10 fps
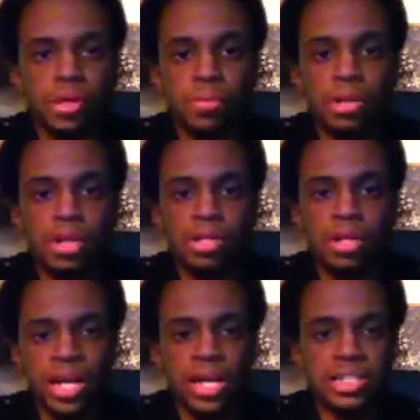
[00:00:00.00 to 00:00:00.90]
But
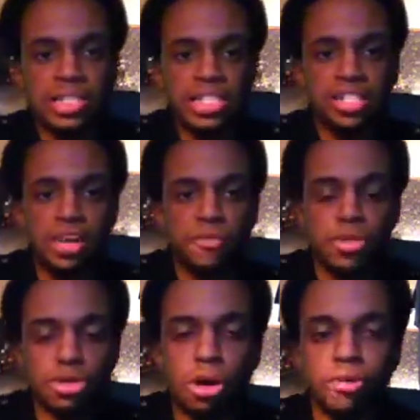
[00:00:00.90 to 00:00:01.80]
nonetheless, this stuff
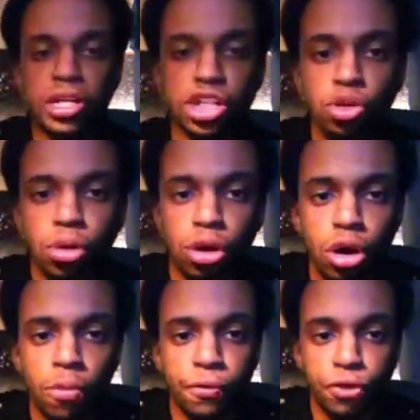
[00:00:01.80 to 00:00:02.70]
was already going
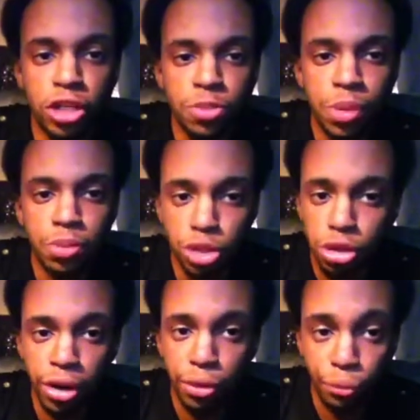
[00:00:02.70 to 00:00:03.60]
on before these people
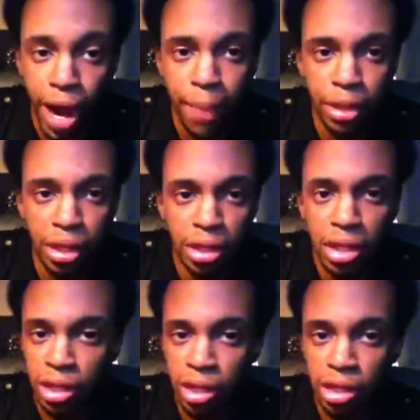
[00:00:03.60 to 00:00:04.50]
started rapping.
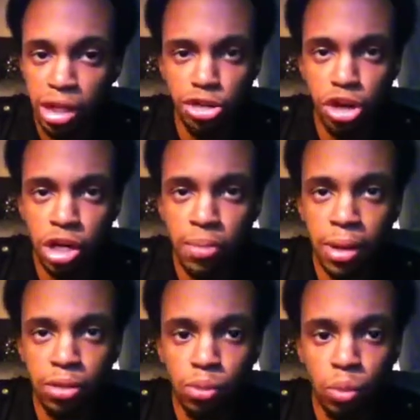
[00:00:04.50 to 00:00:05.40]
They're talking
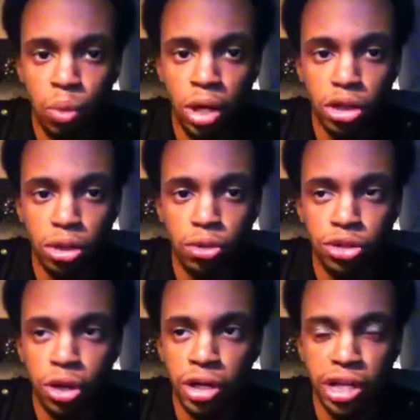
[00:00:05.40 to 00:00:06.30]
about what
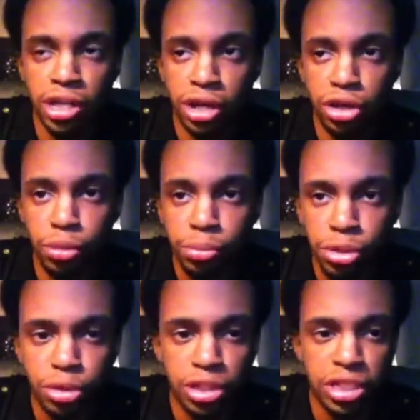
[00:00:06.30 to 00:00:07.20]
goes on in their
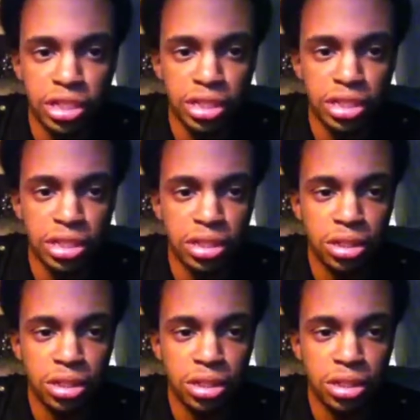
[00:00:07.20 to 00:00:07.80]
communities.